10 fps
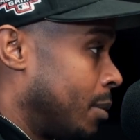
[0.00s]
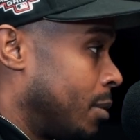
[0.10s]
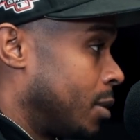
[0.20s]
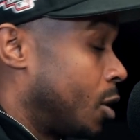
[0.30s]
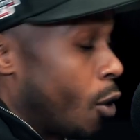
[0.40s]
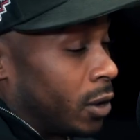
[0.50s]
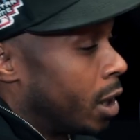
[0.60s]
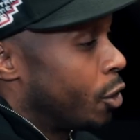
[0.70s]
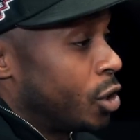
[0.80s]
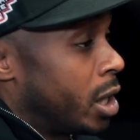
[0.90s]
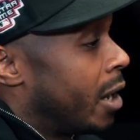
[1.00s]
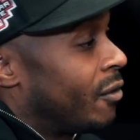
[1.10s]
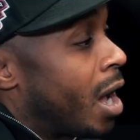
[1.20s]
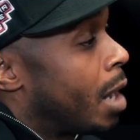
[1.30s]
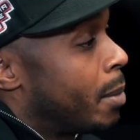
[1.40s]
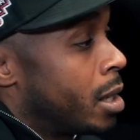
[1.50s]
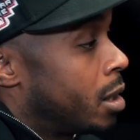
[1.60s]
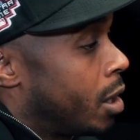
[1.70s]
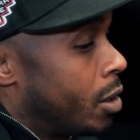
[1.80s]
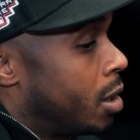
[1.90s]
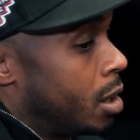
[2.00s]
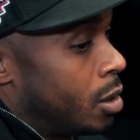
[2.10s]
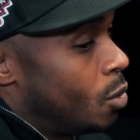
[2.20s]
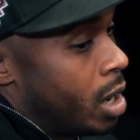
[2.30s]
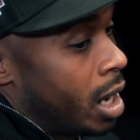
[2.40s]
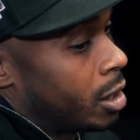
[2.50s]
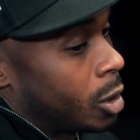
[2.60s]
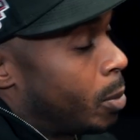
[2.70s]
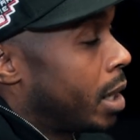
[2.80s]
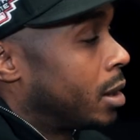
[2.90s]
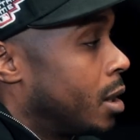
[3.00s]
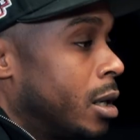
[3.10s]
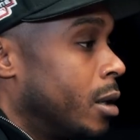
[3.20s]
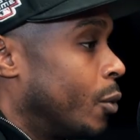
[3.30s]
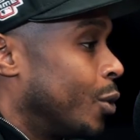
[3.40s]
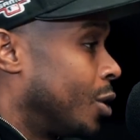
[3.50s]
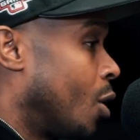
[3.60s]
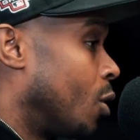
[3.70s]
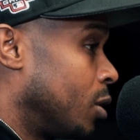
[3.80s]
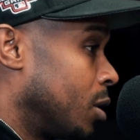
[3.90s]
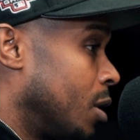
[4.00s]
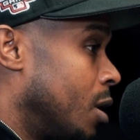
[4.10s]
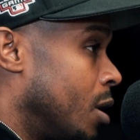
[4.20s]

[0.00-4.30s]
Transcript: Yeah. So if the energy ain't vibe ain't there, then you can't expect to get results.